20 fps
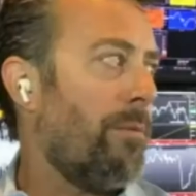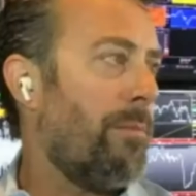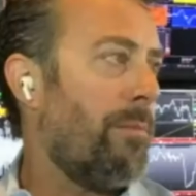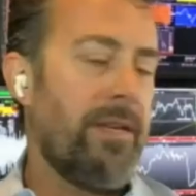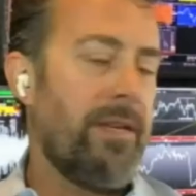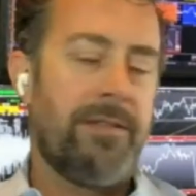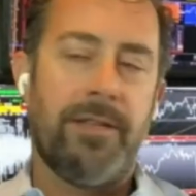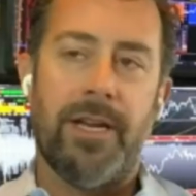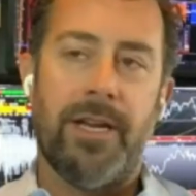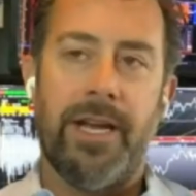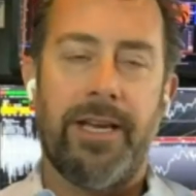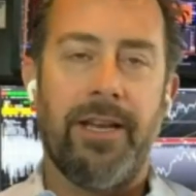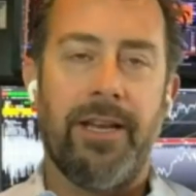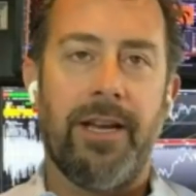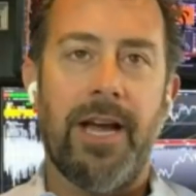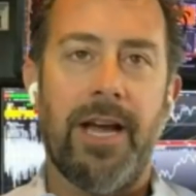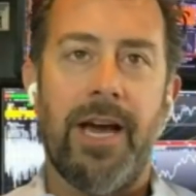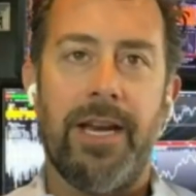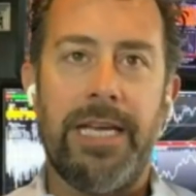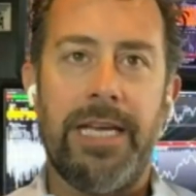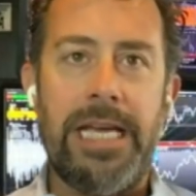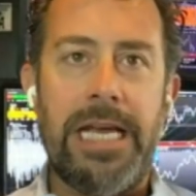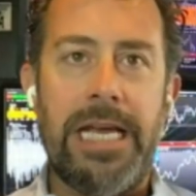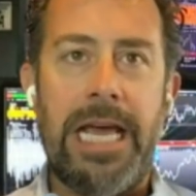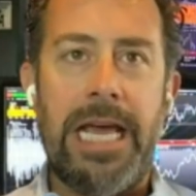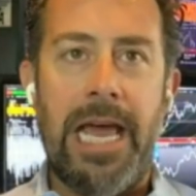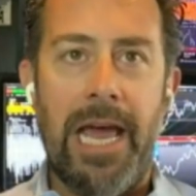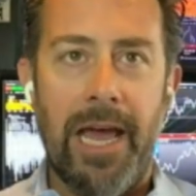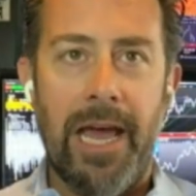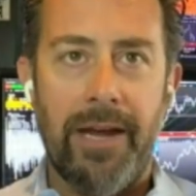Coinbase that I can kind of
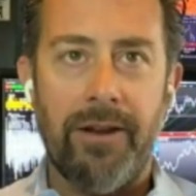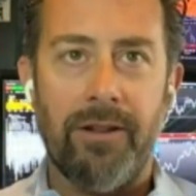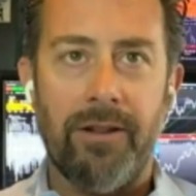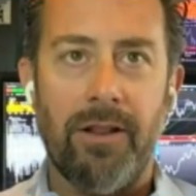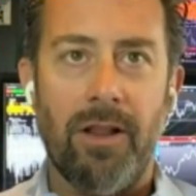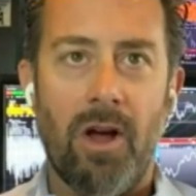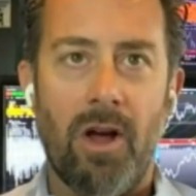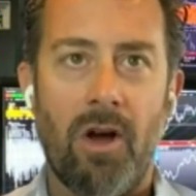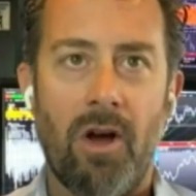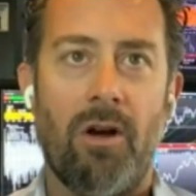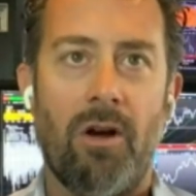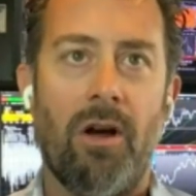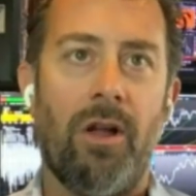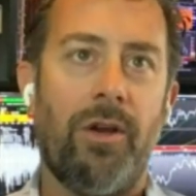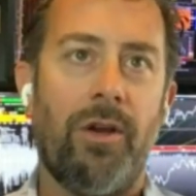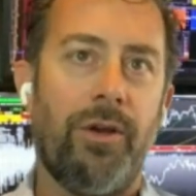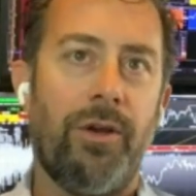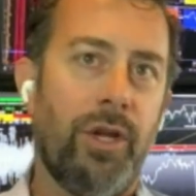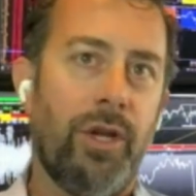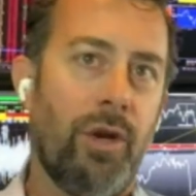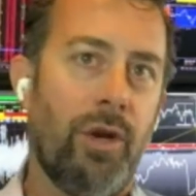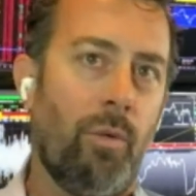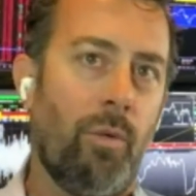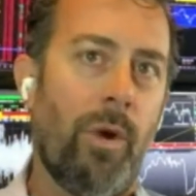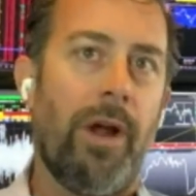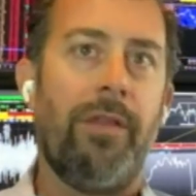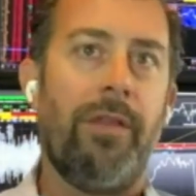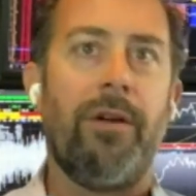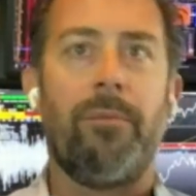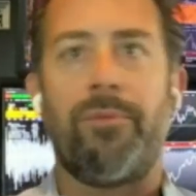get a handle on, you know,
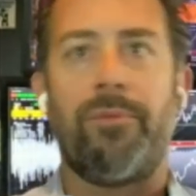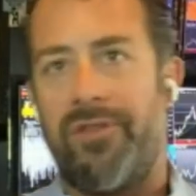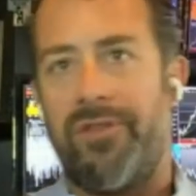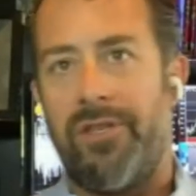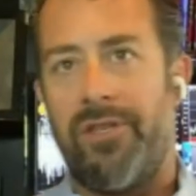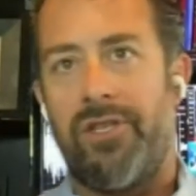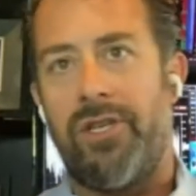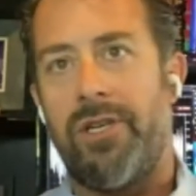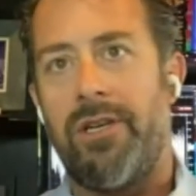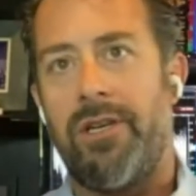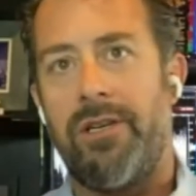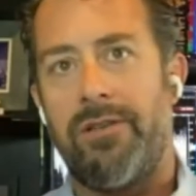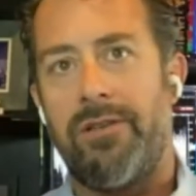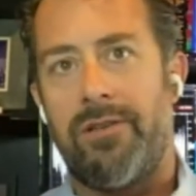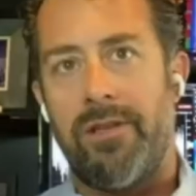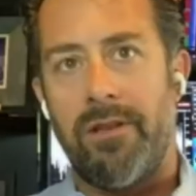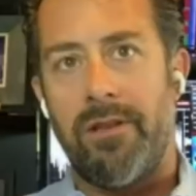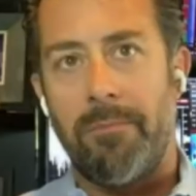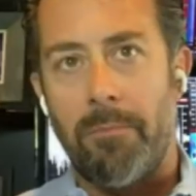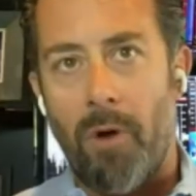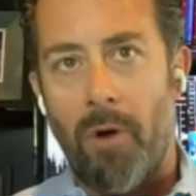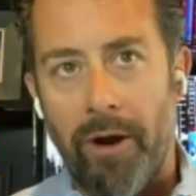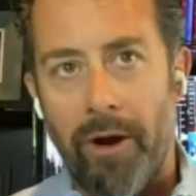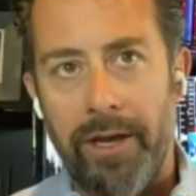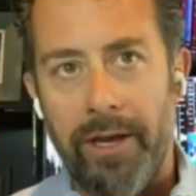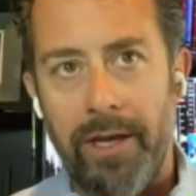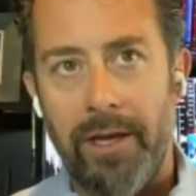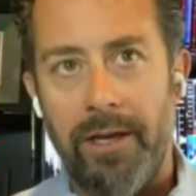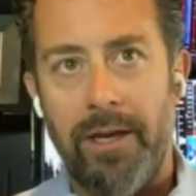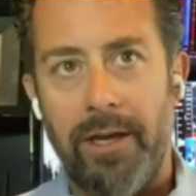where their position is in the
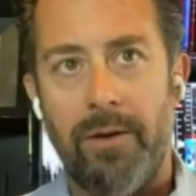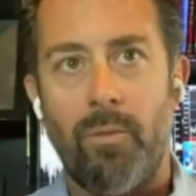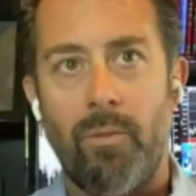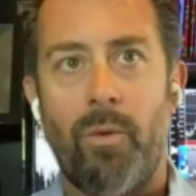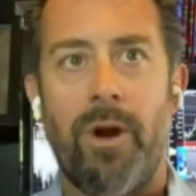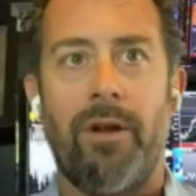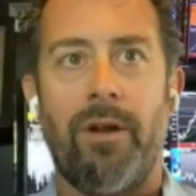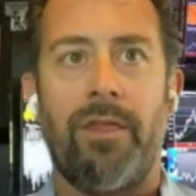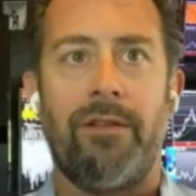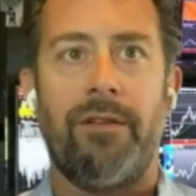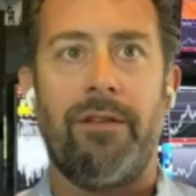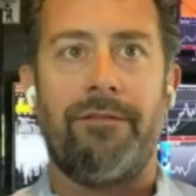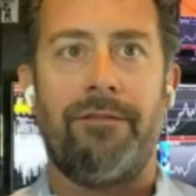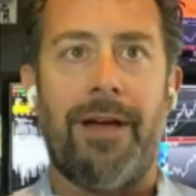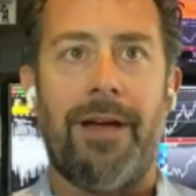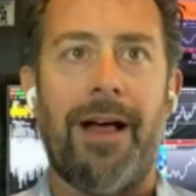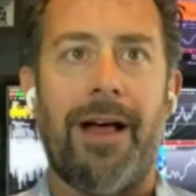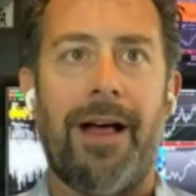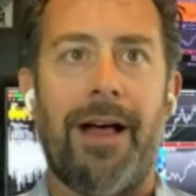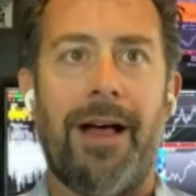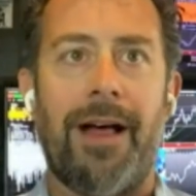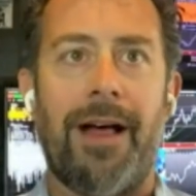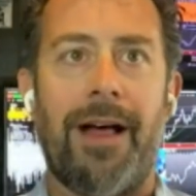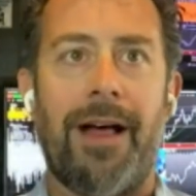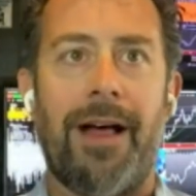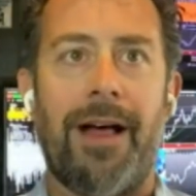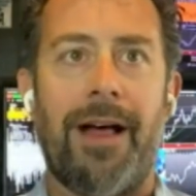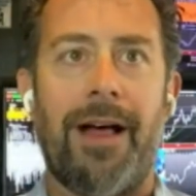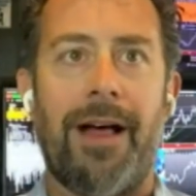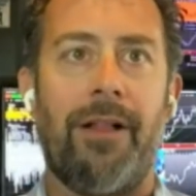market and where the
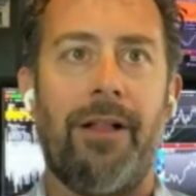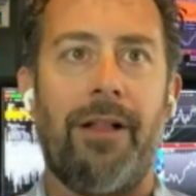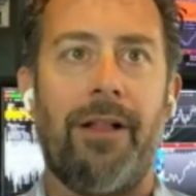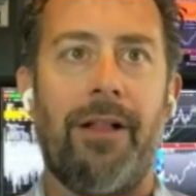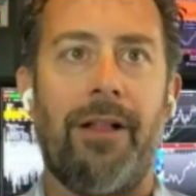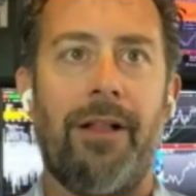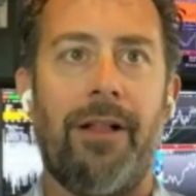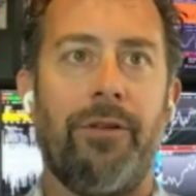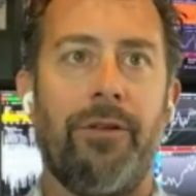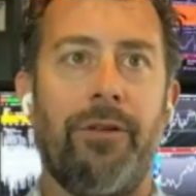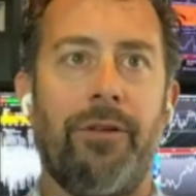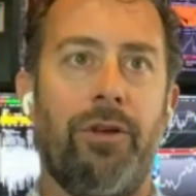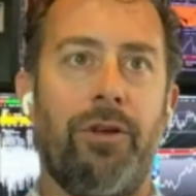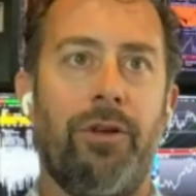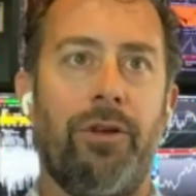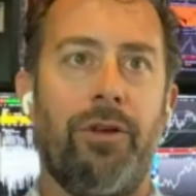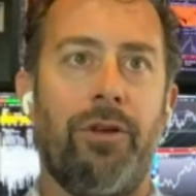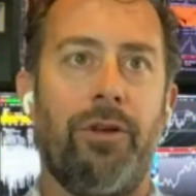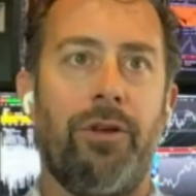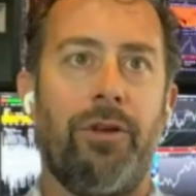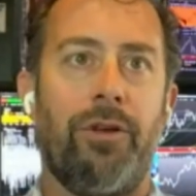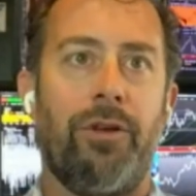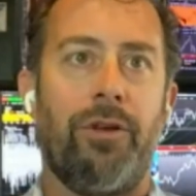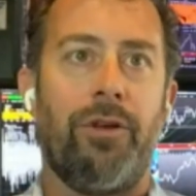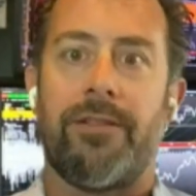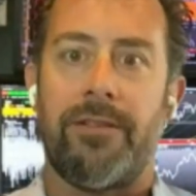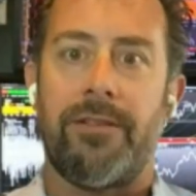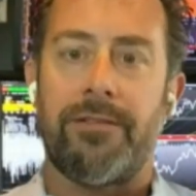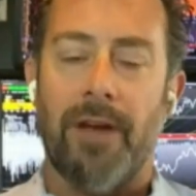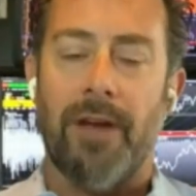value
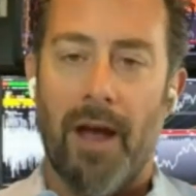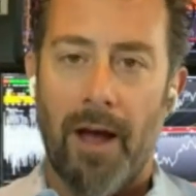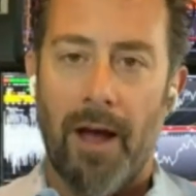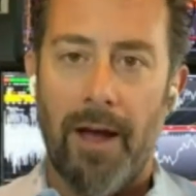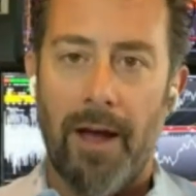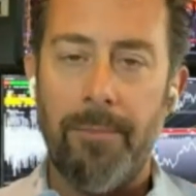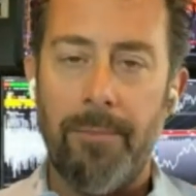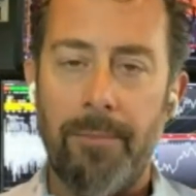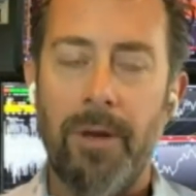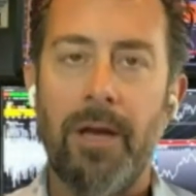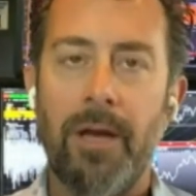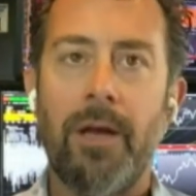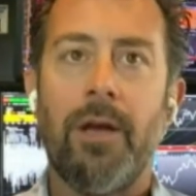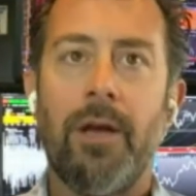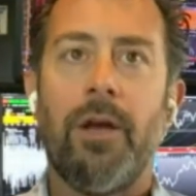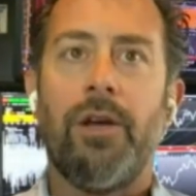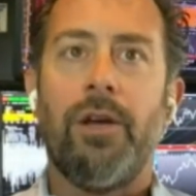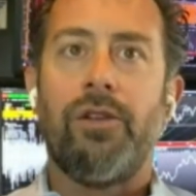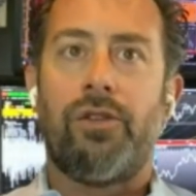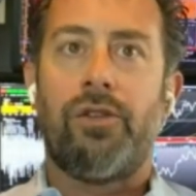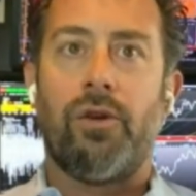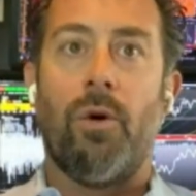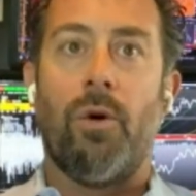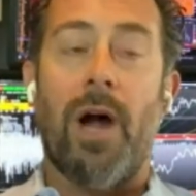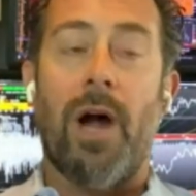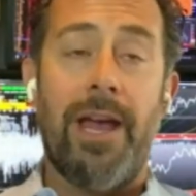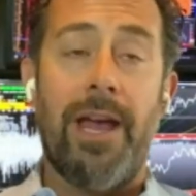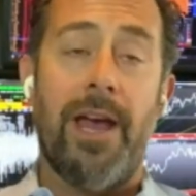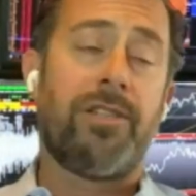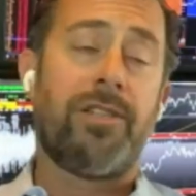of their product is at the
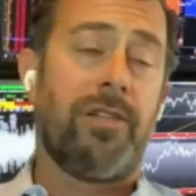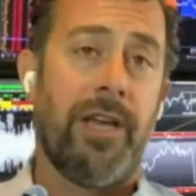time.